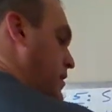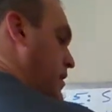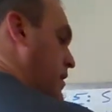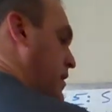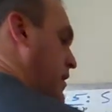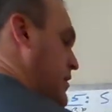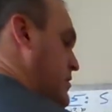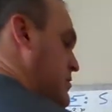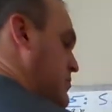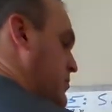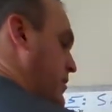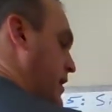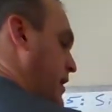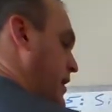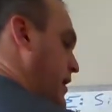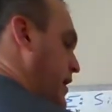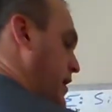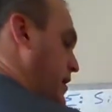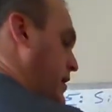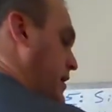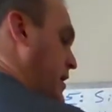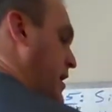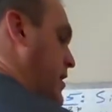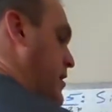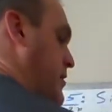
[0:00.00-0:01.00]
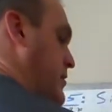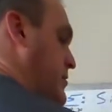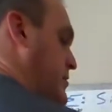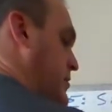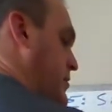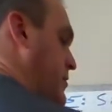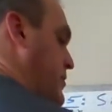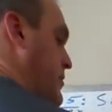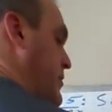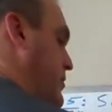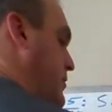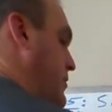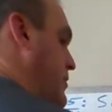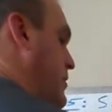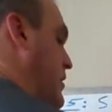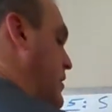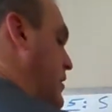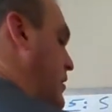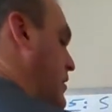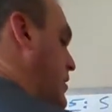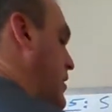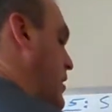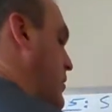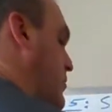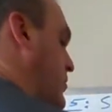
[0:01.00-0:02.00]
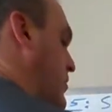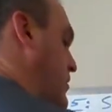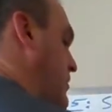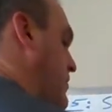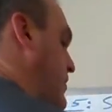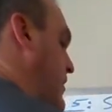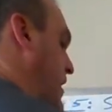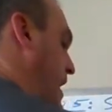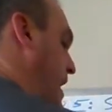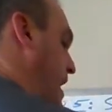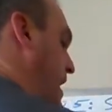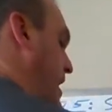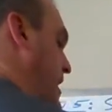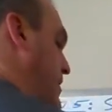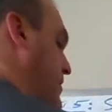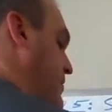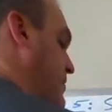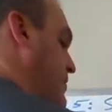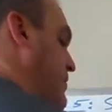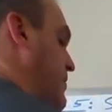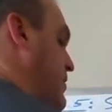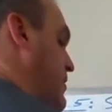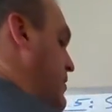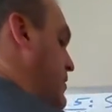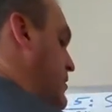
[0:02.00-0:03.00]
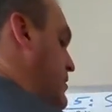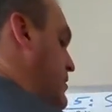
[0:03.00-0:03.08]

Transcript: As we get now to number 5